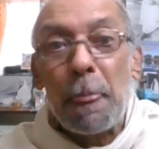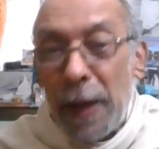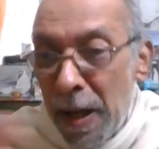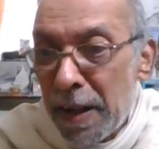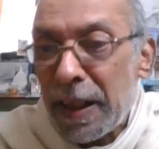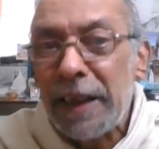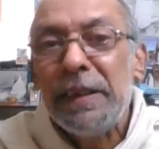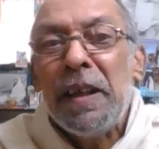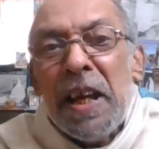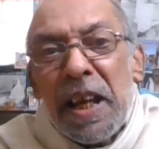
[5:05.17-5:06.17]
They are at
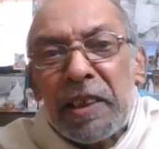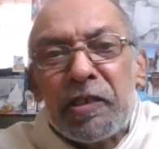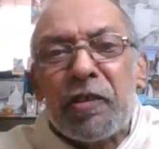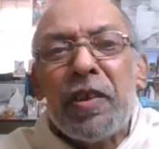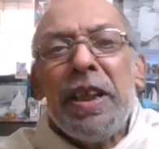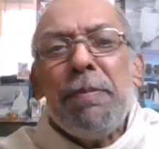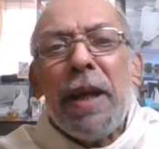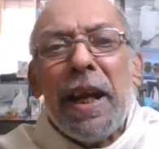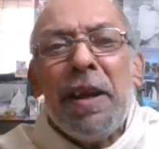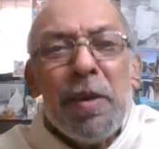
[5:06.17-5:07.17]
the extreme
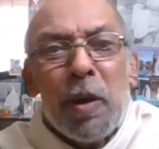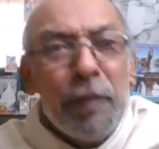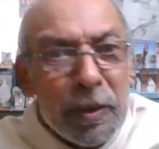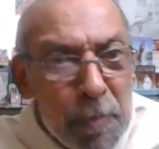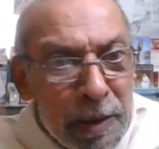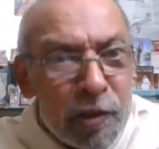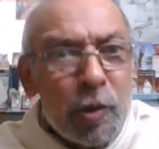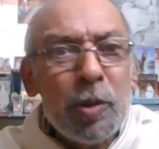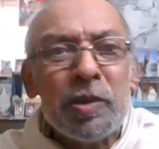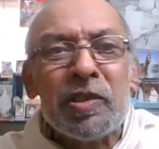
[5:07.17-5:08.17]
end of the
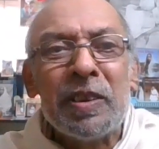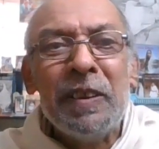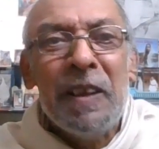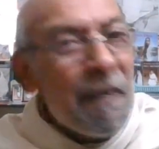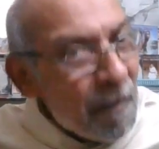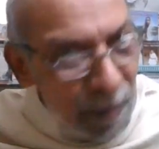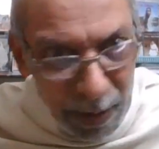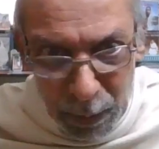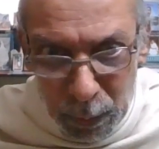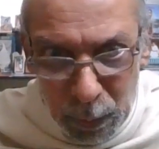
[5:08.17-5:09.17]
millstones.
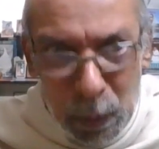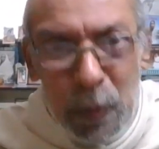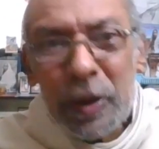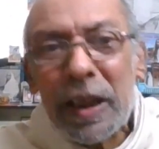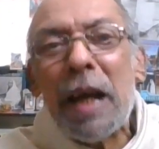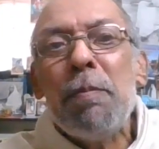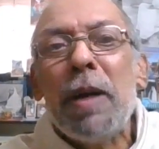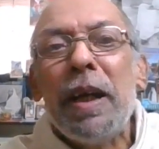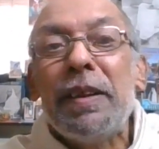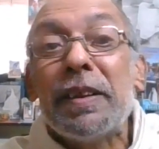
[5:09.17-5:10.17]
They don't
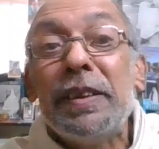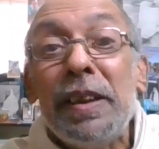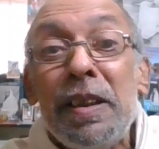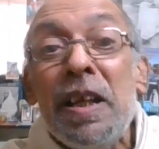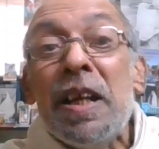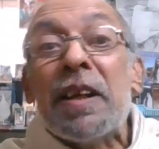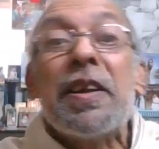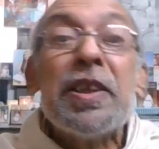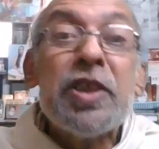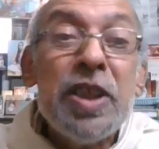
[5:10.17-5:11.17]
come under the
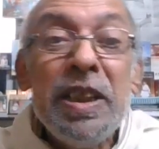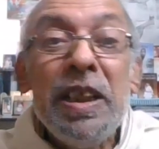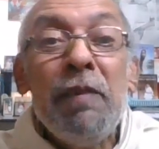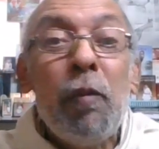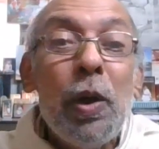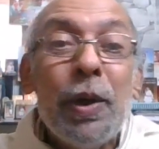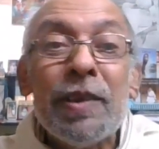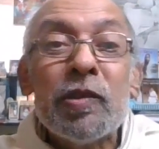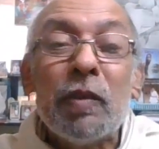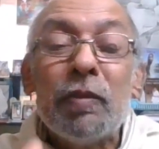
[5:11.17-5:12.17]
crushing
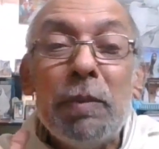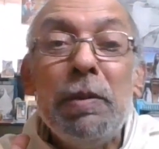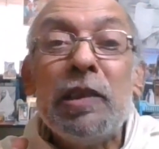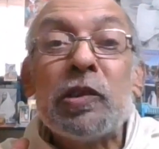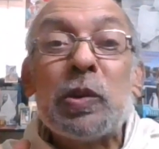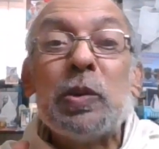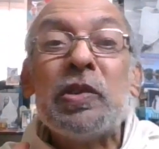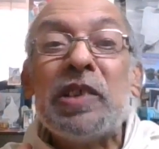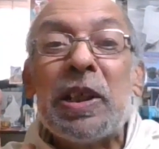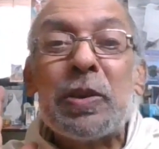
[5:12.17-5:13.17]
influence of the
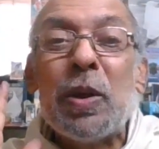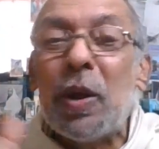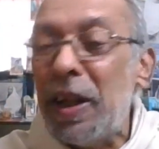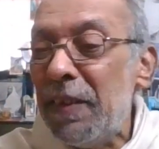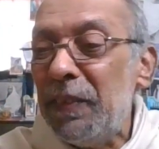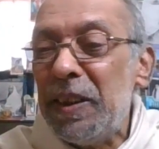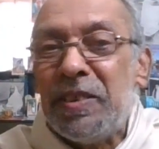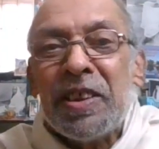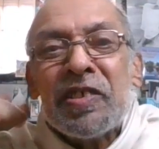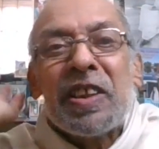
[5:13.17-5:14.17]
millstones at all. They
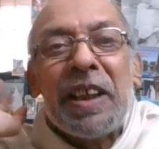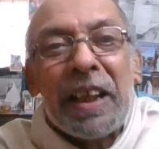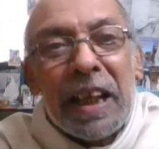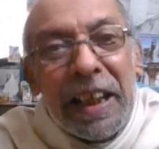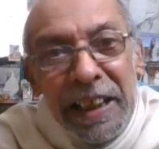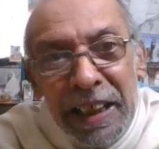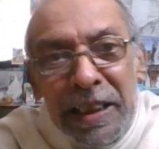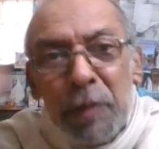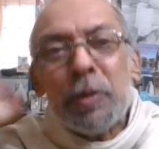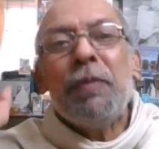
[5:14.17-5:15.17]
just get
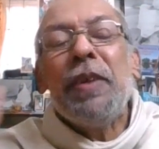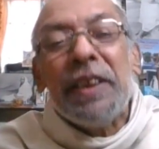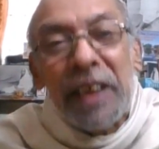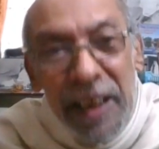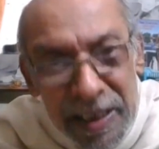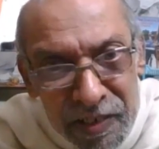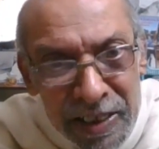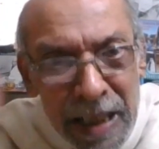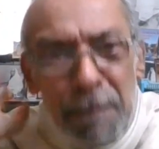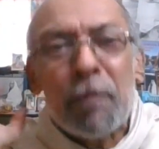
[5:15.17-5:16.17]
out of it. They
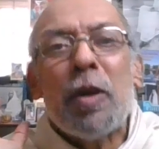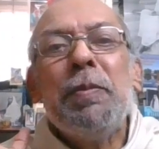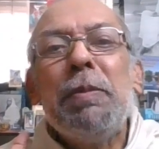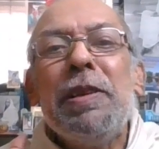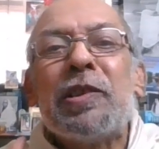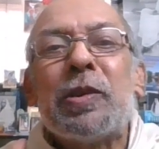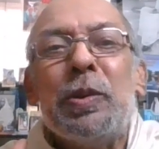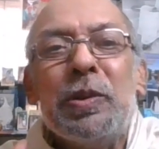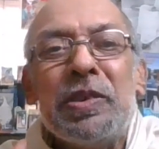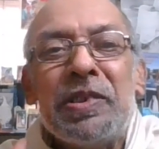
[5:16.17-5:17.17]
escape from the
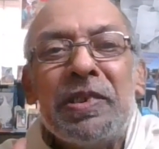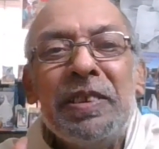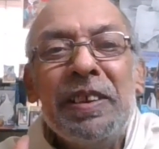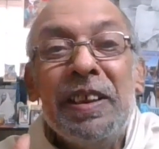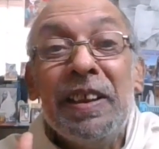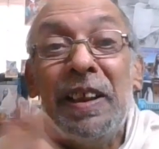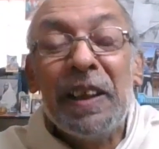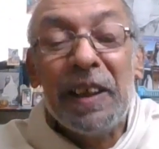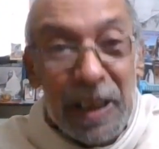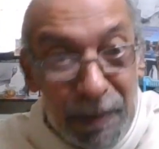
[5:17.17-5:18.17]
millstones.
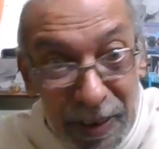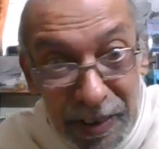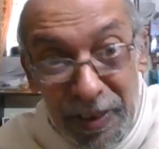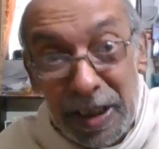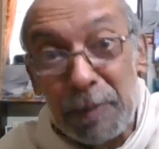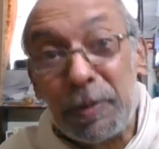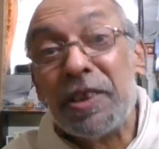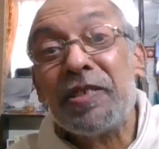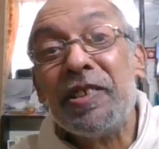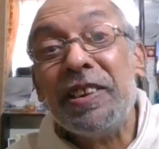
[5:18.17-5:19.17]
Likewise, Sri
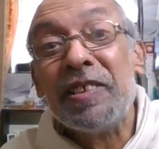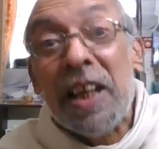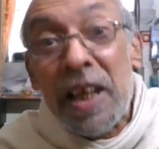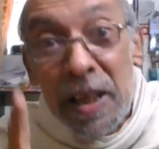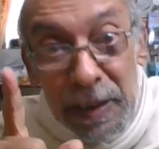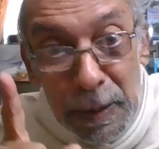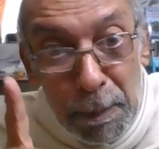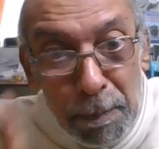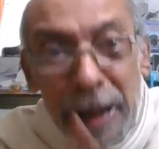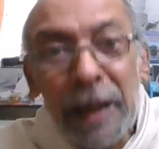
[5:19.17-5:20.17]
Ramakrishna says, the
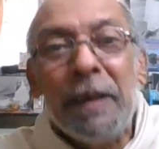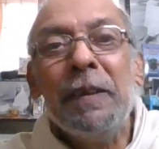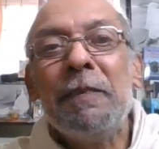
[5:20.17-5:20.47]
peg,